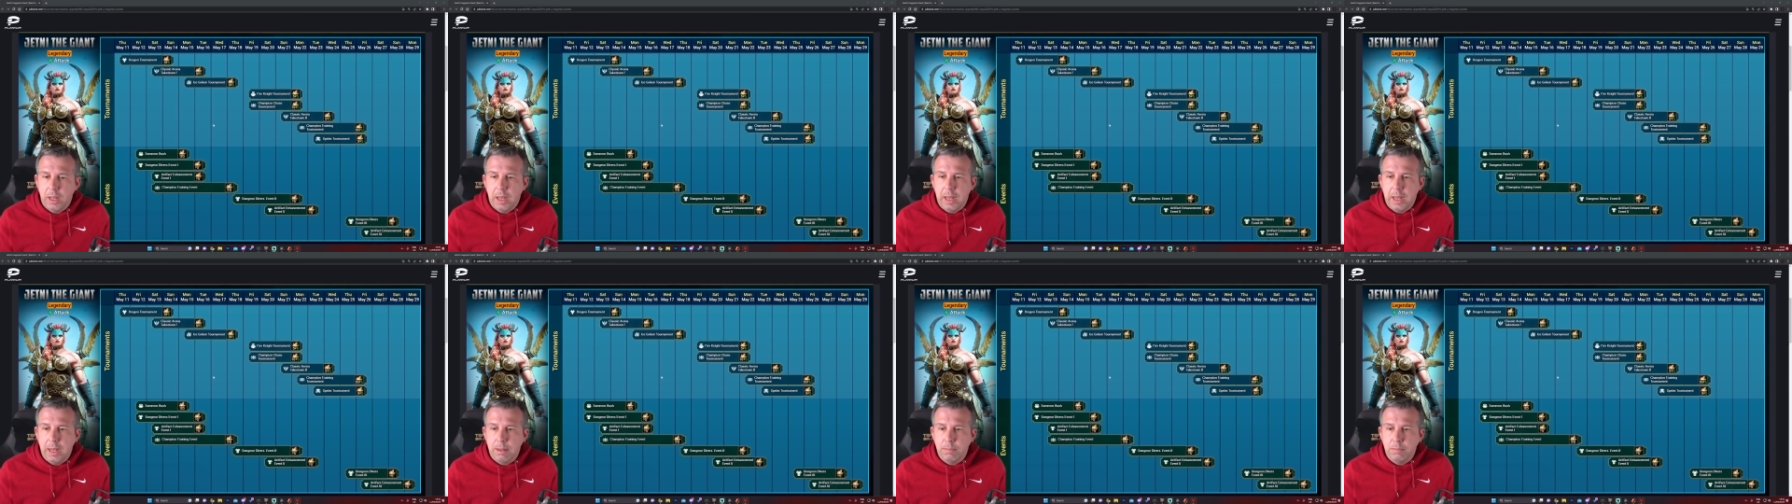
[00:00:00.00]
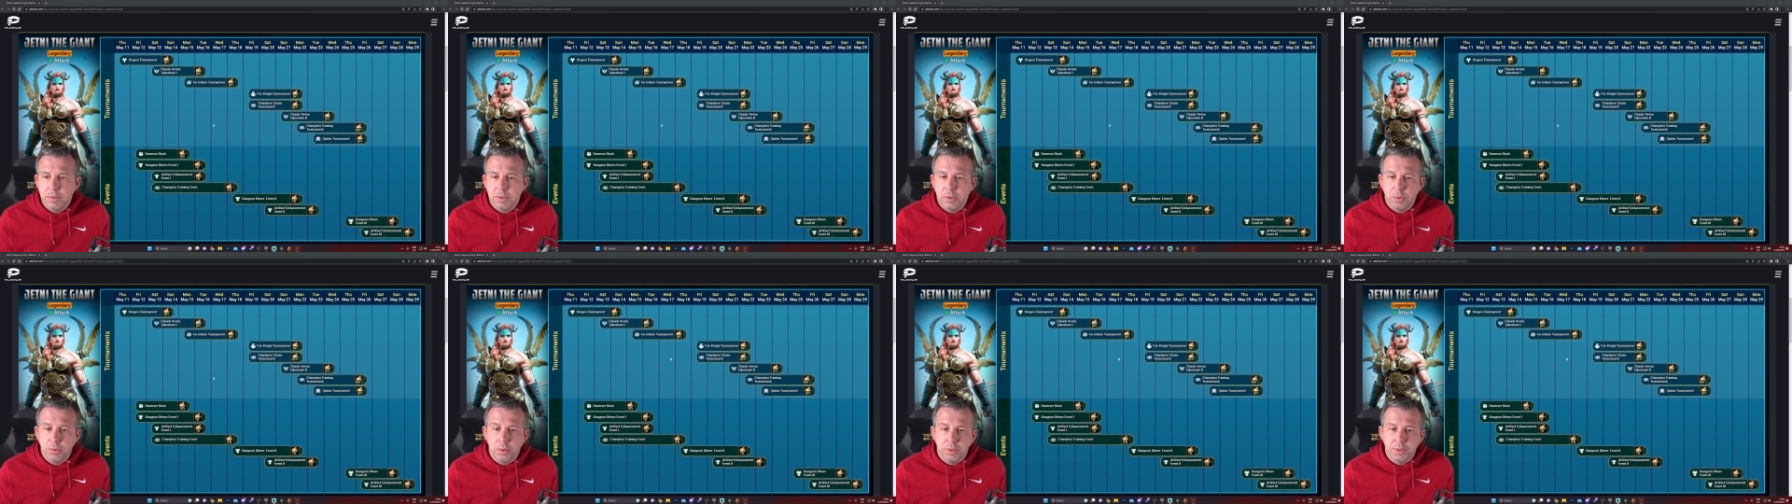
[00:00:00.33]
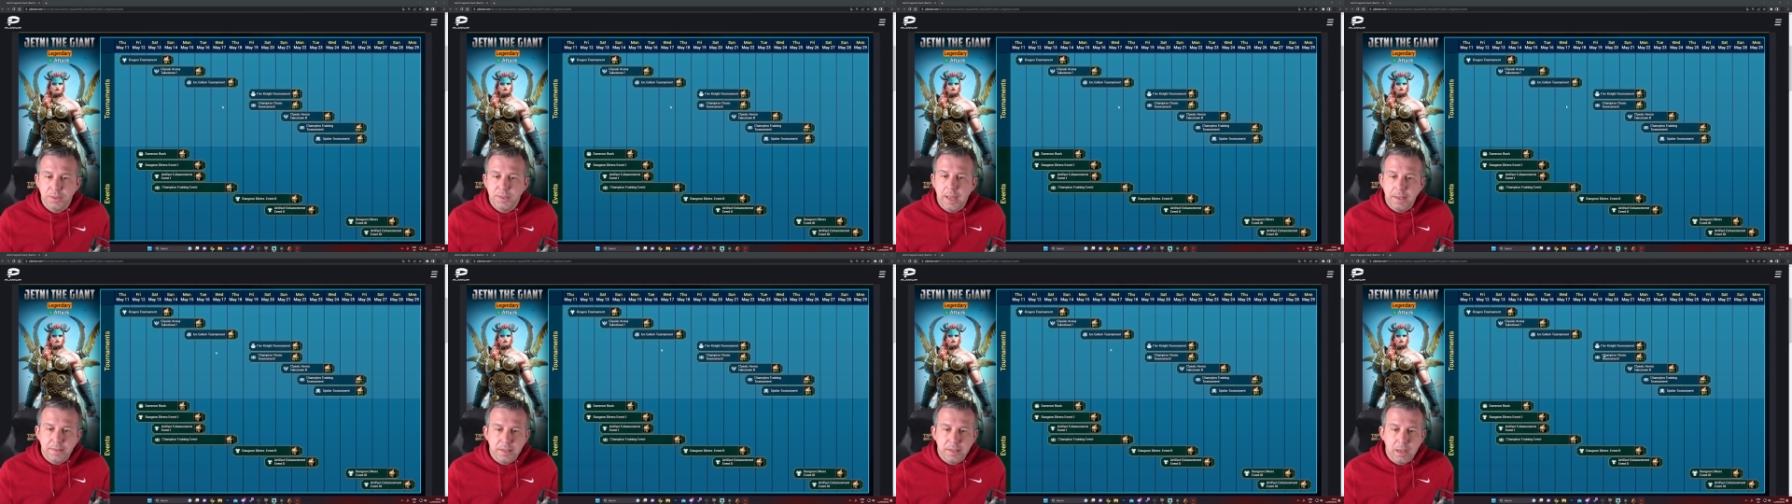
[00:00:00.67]
um, sort
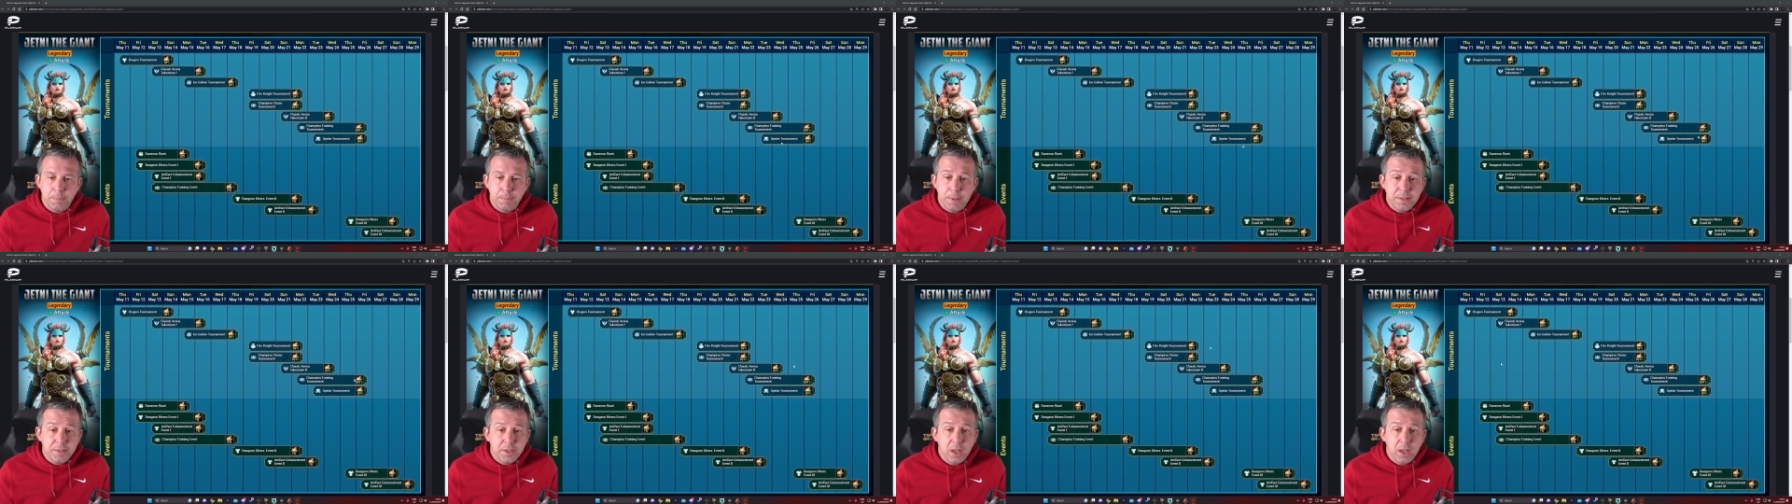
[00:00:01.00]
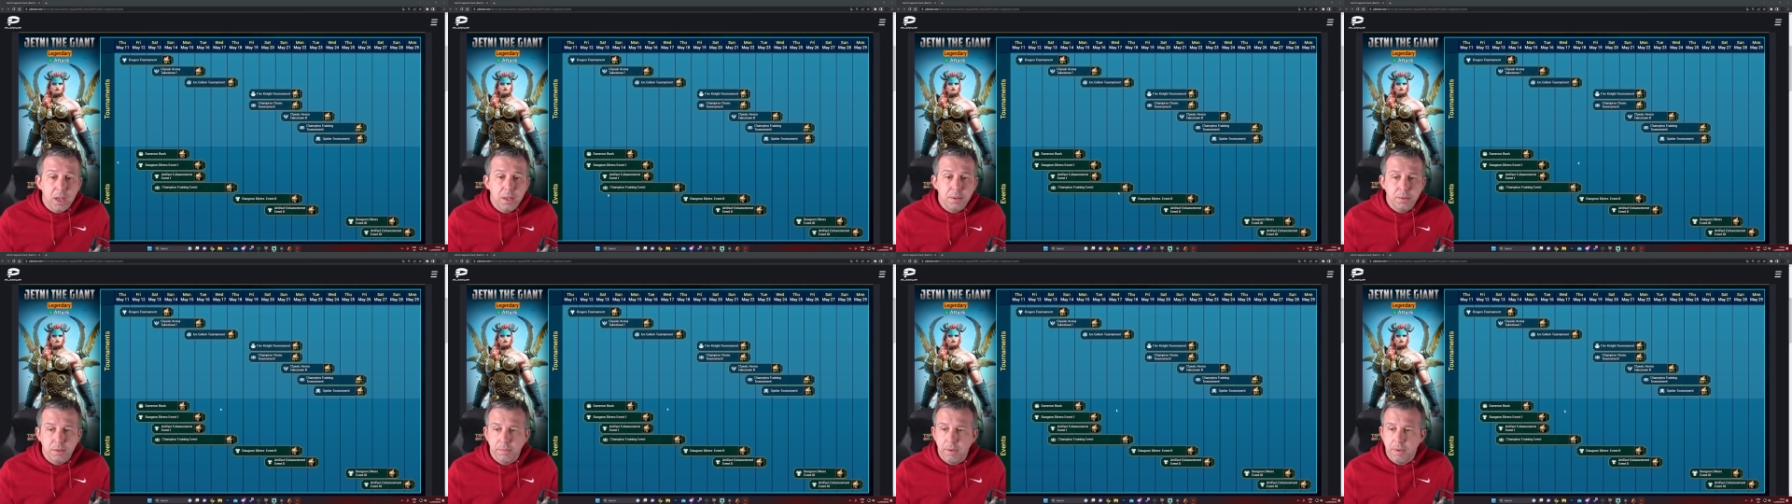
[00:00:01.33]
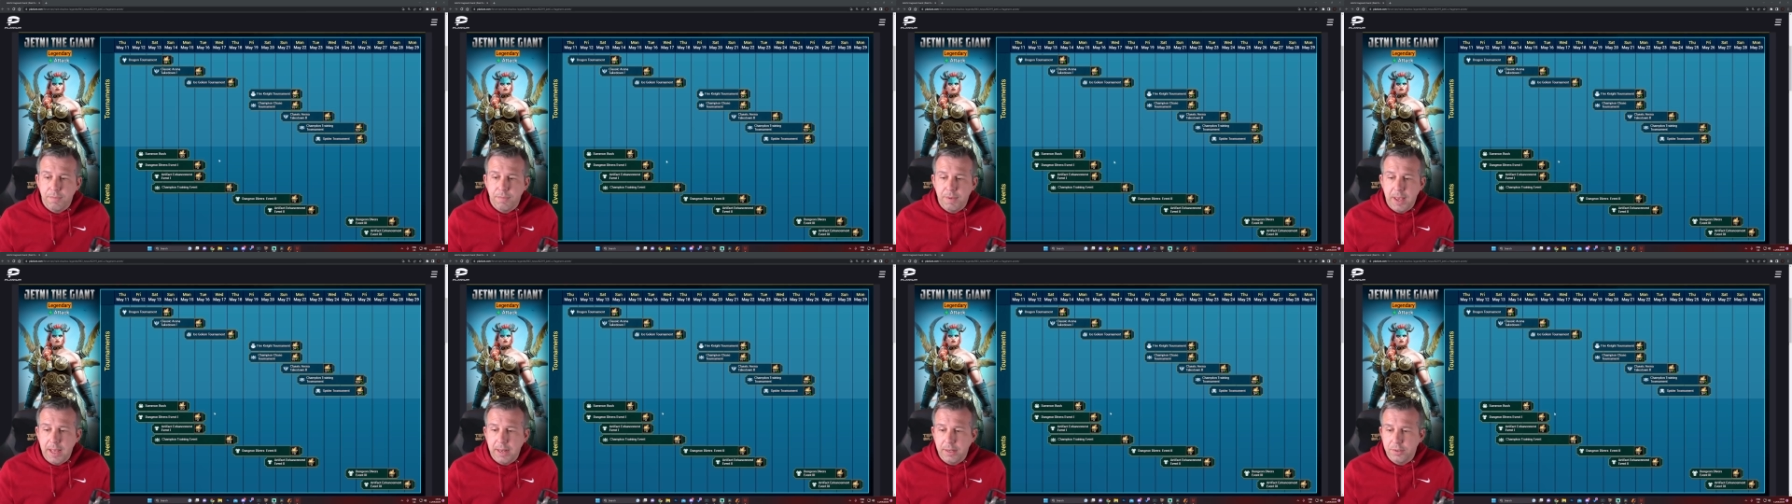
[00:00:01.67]
of setup in terms of
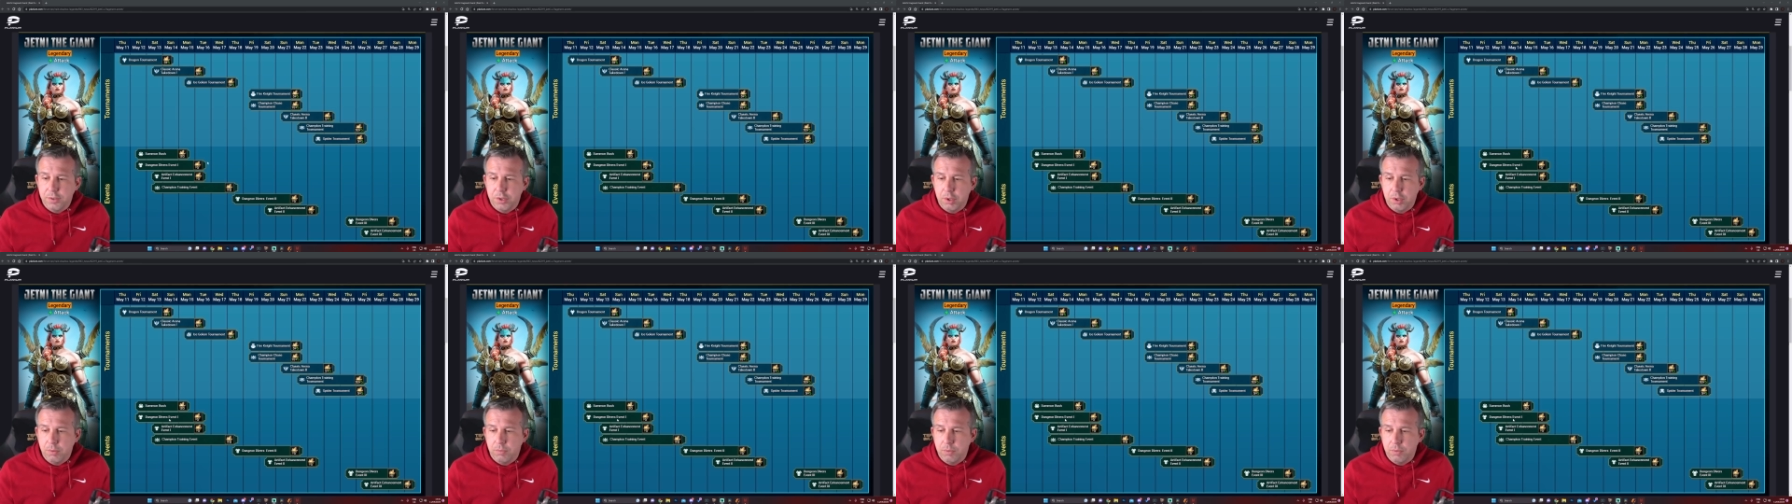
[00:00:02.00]
events.